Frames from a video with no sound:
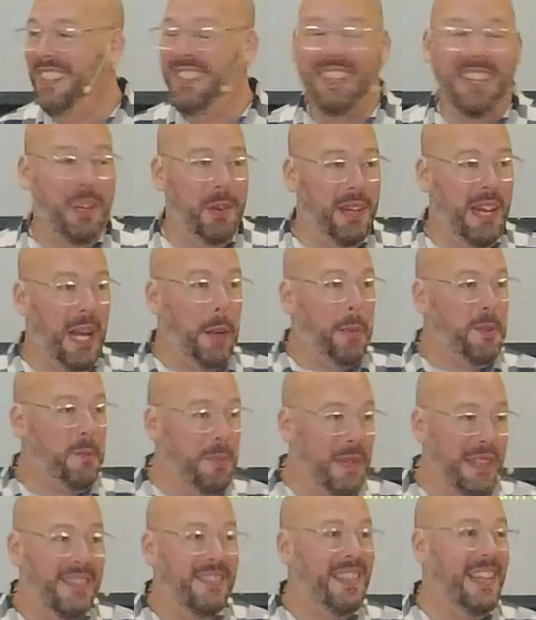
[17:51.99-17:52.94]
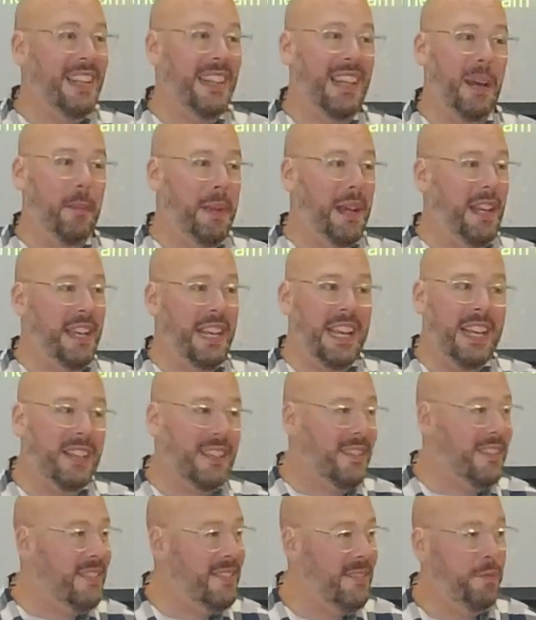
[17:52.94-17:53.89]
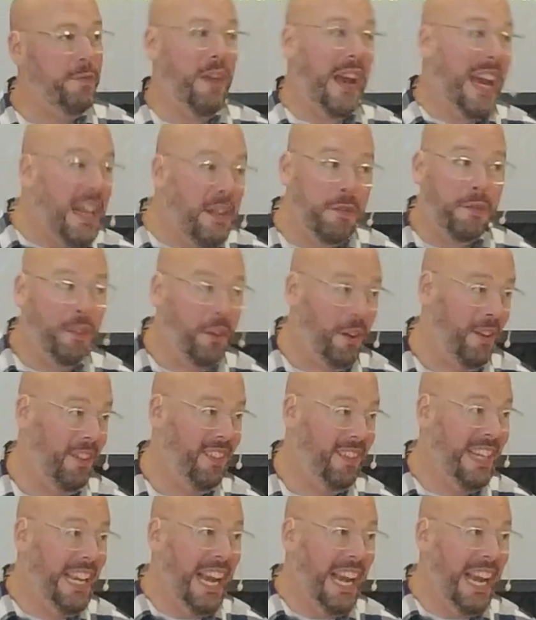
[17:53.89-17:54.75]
Too, it helps me see that, man, He is faithful.